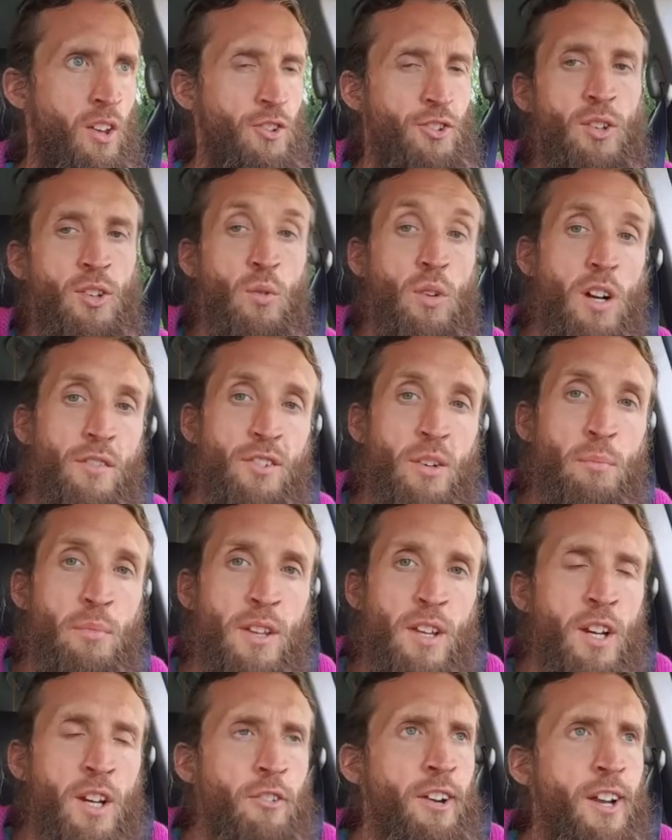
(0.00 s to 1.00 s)
So after
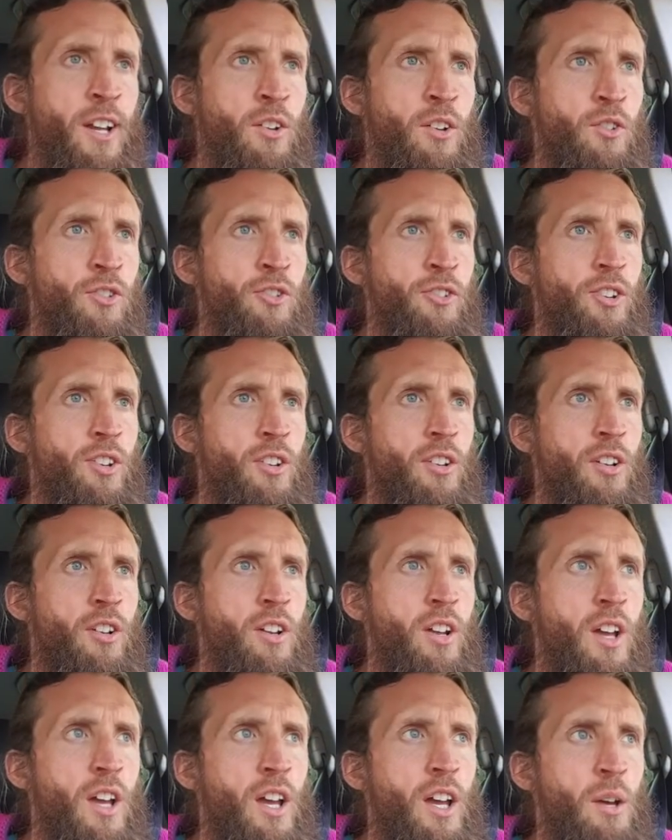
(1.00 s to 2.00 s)
being around
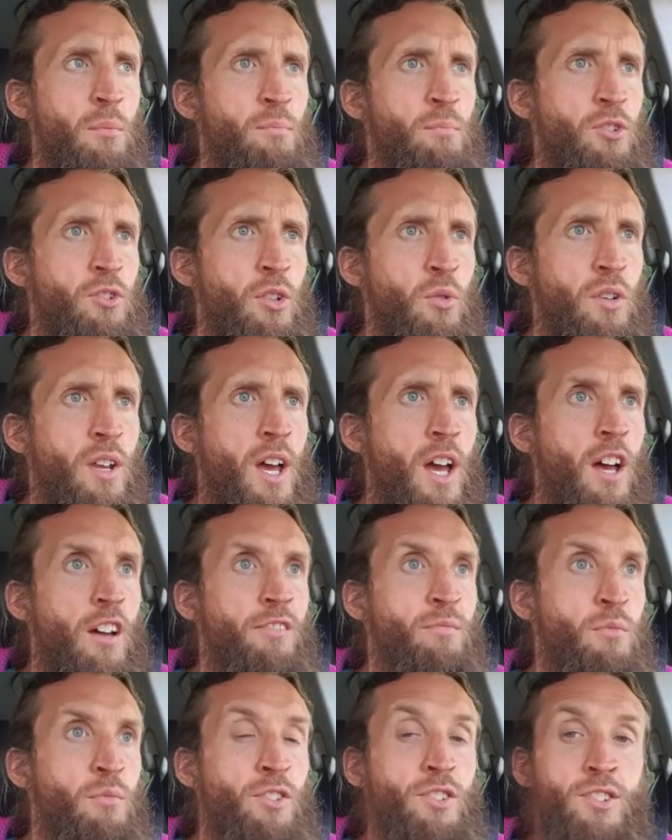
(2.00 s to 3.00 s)
um, two and a
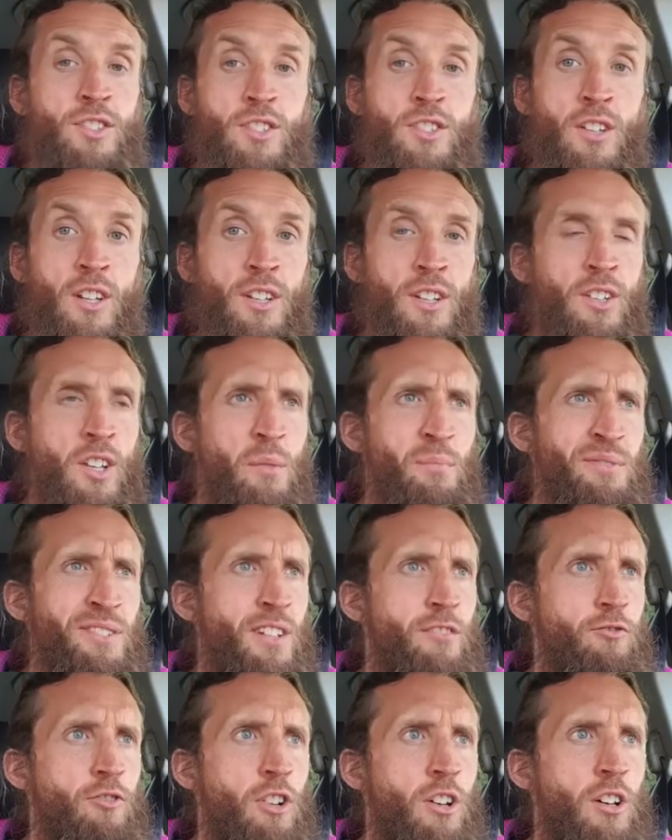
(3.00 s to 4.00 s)
half months,
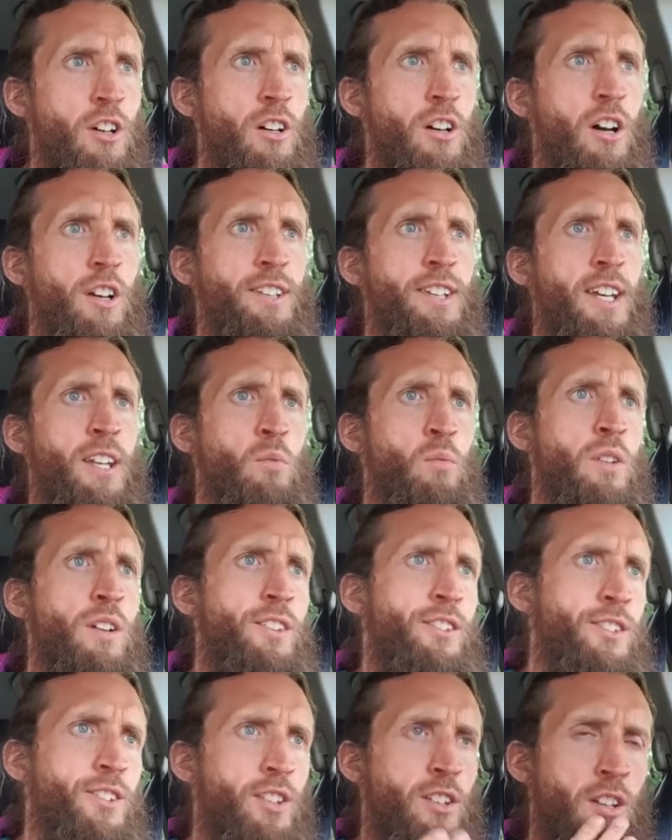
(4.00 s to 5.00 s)
99% raw, I then
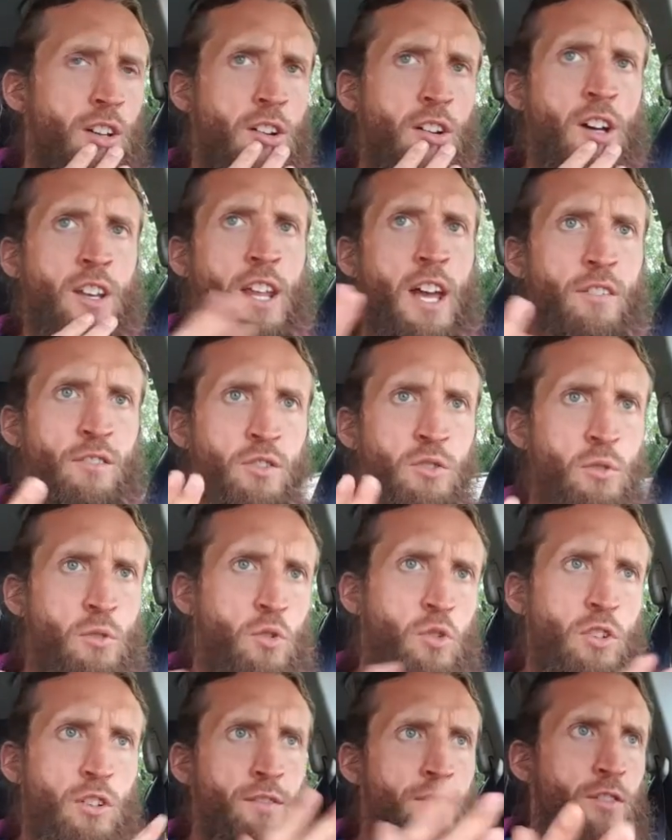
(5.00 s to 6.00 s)
went on having some
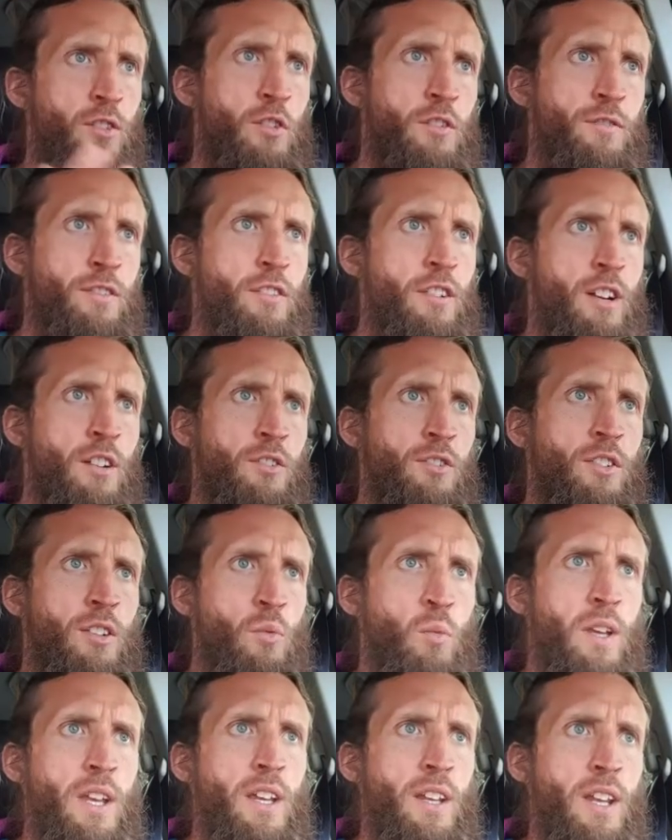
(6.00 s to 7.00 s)
cooked food for around
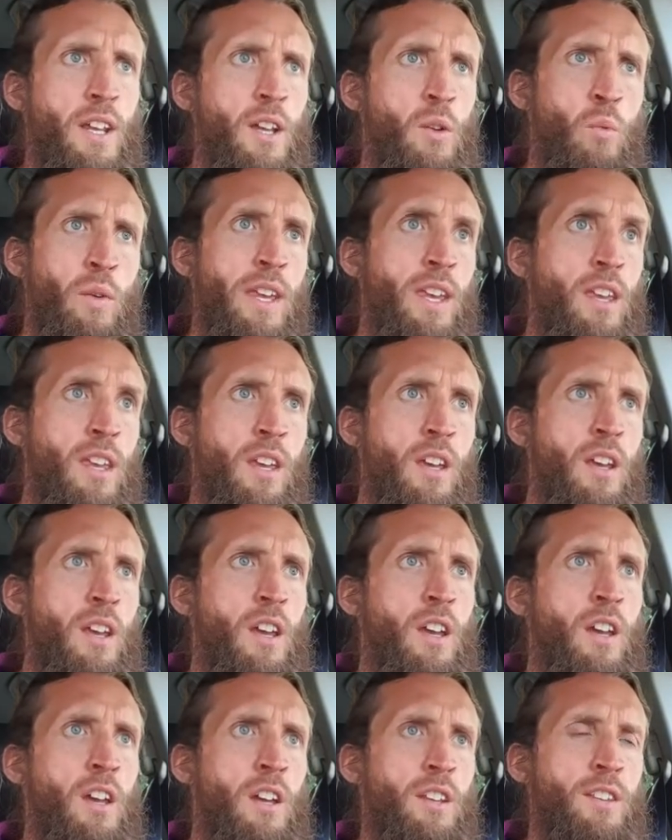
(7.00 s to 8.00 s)
a week and a week
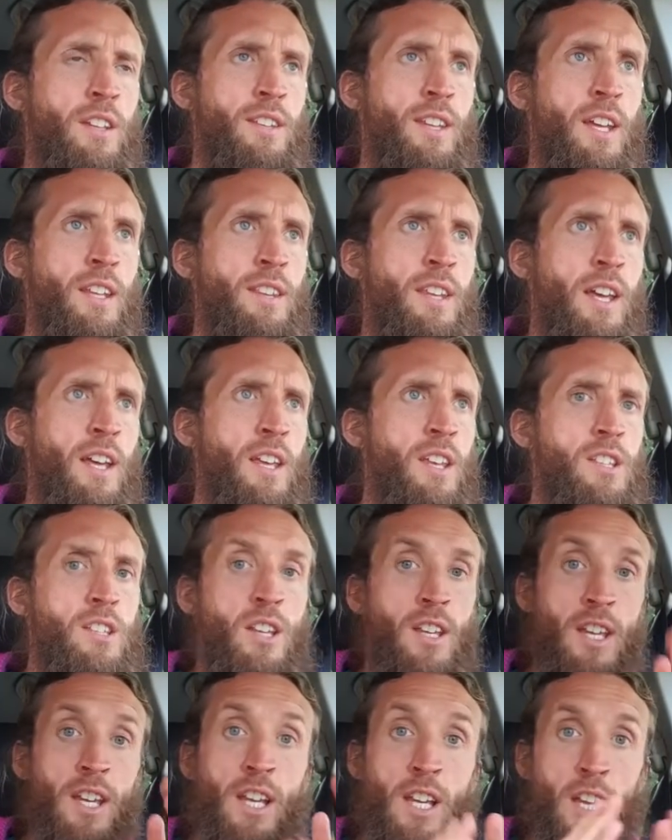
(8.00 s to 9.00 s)
to 10 days,
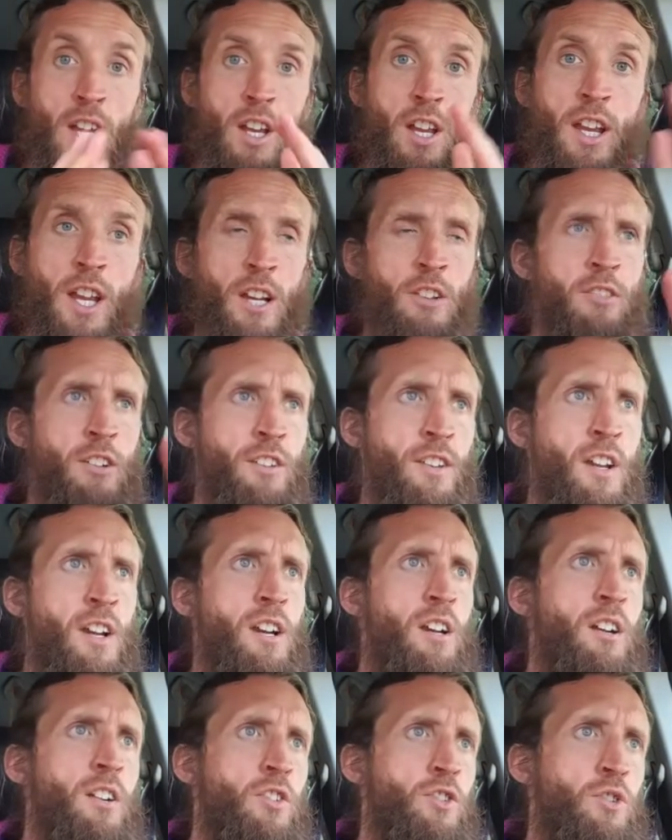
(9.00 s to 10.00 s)
like here and
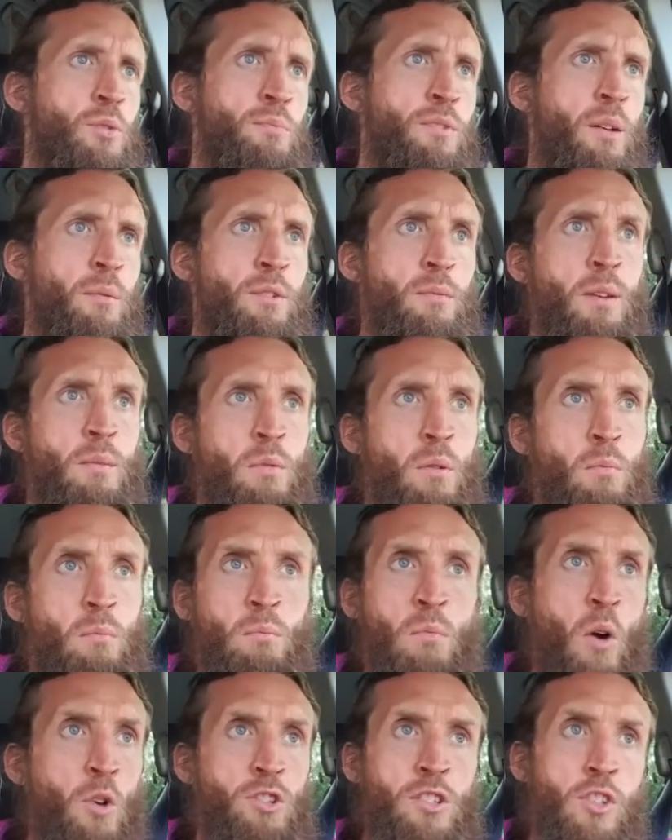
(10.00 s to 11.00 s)
there. Sometimes maybe
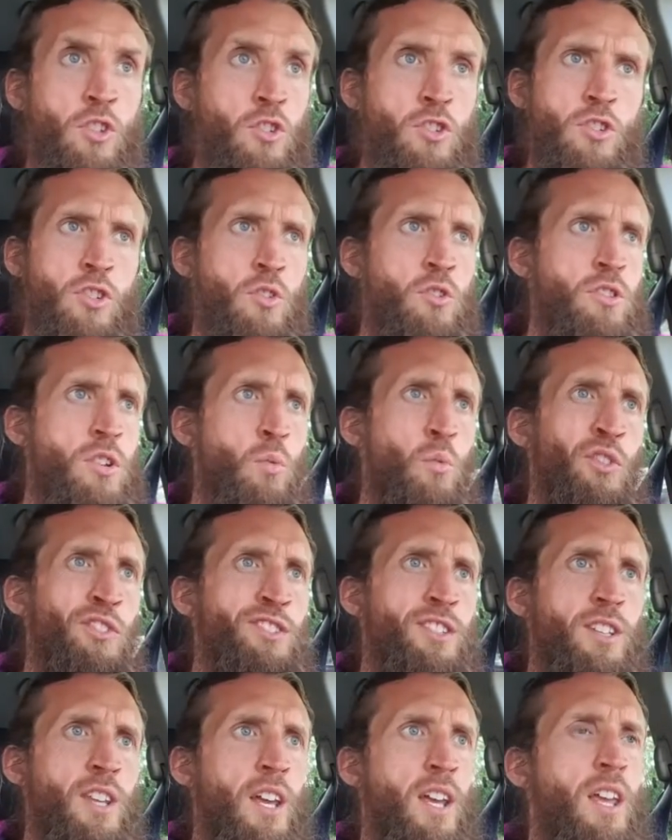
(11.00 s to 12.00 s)
mostly just usually
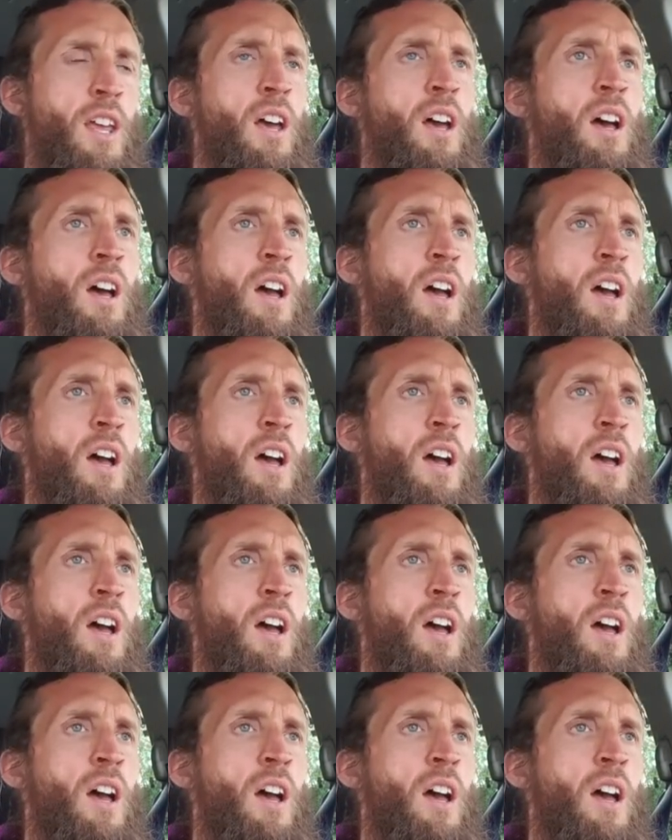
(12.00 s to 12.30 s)
once a day.